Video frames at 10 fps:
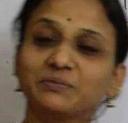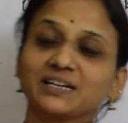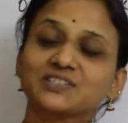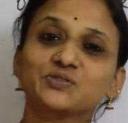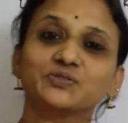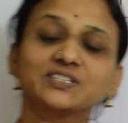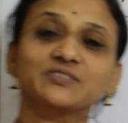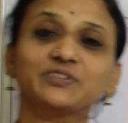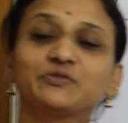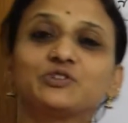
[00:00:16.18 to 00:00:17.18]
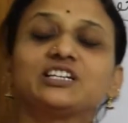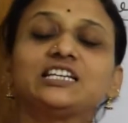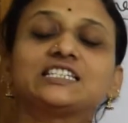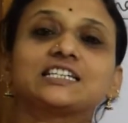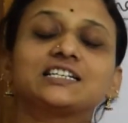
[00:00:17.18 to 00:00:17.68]
back, students. We've
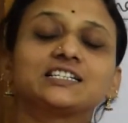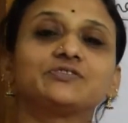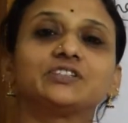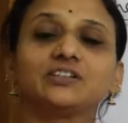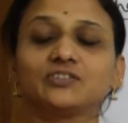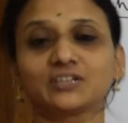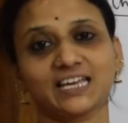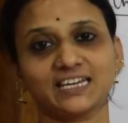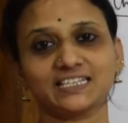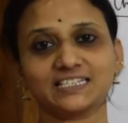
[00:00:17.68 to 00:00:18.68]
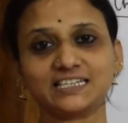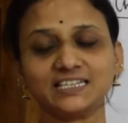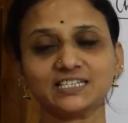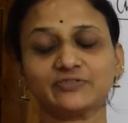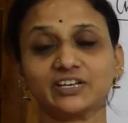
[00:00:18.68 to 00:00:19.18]
already started with the inorganic
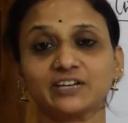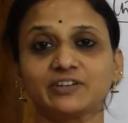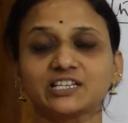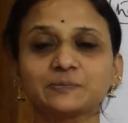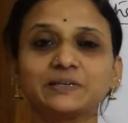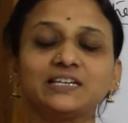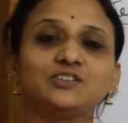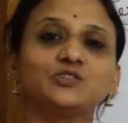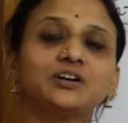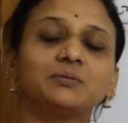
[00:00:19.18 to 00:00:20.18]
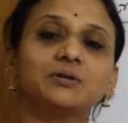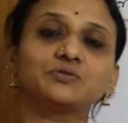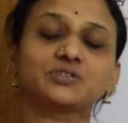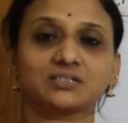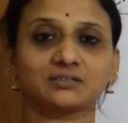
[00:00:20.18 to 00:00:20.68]
series where I've explained you
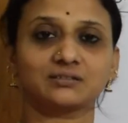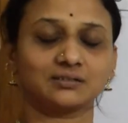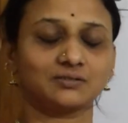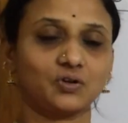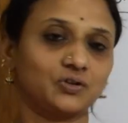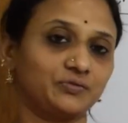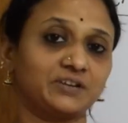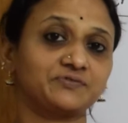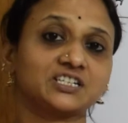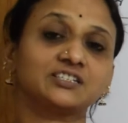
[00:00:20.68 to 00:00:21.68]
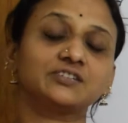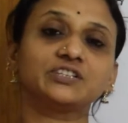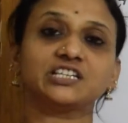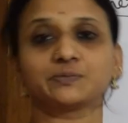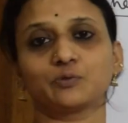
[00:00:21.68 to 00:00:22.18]
about uh, or where I've started
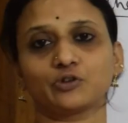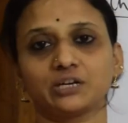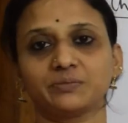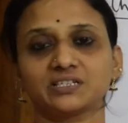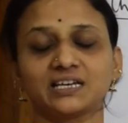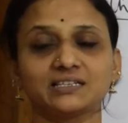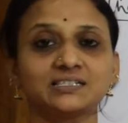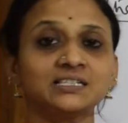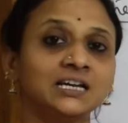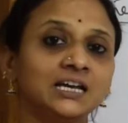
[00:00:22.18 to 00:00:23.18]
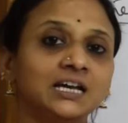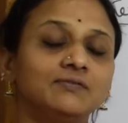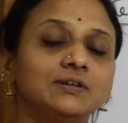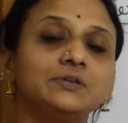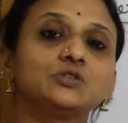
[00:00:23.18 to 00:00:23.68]
with s-block elements. I said
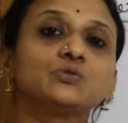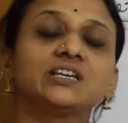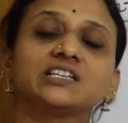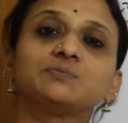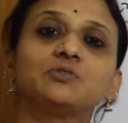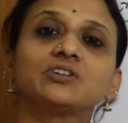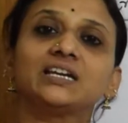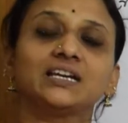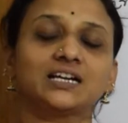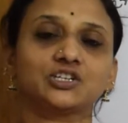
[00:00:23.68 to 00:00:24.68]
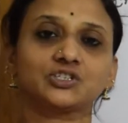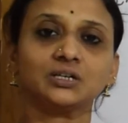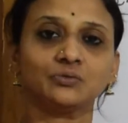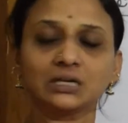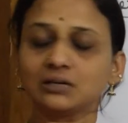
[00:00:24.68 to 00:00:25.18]
we'll be doing s-block in a
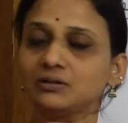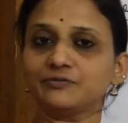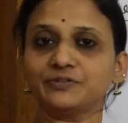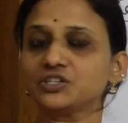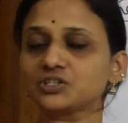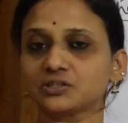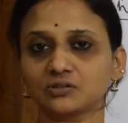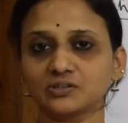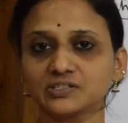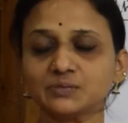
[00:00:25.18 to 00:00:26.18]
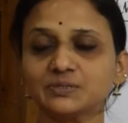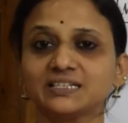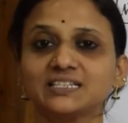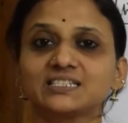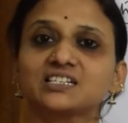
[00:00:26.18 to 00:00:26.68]
nutshell. Quickly we'll finish the concepts
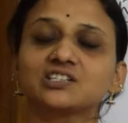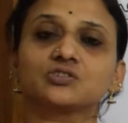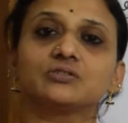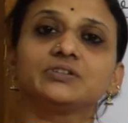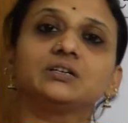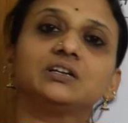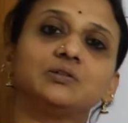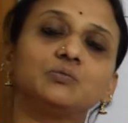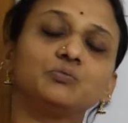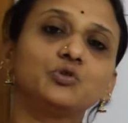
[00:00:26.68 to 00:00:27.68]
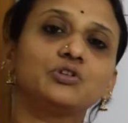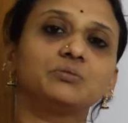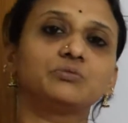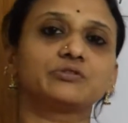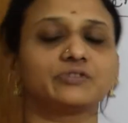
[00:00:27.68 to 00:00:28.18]
and then start solving more
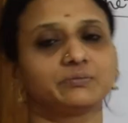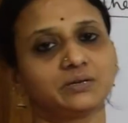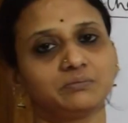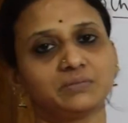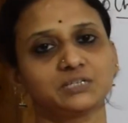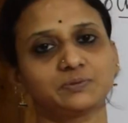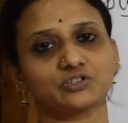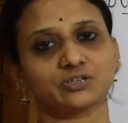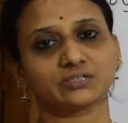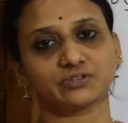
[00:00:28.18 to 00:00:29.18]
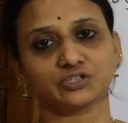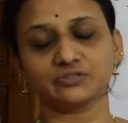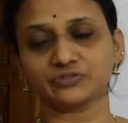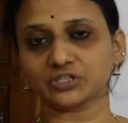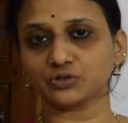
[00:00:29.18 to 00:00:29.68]
number of um, multiple choice
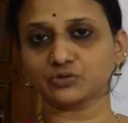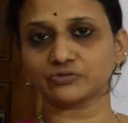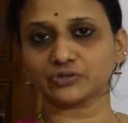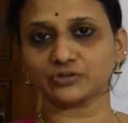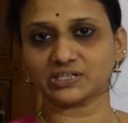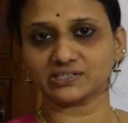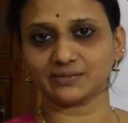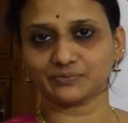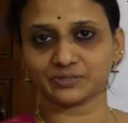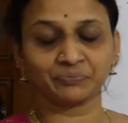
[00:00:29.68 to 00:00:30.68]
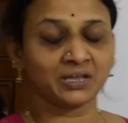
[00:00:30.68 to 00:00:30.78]
questions which are used for your exams,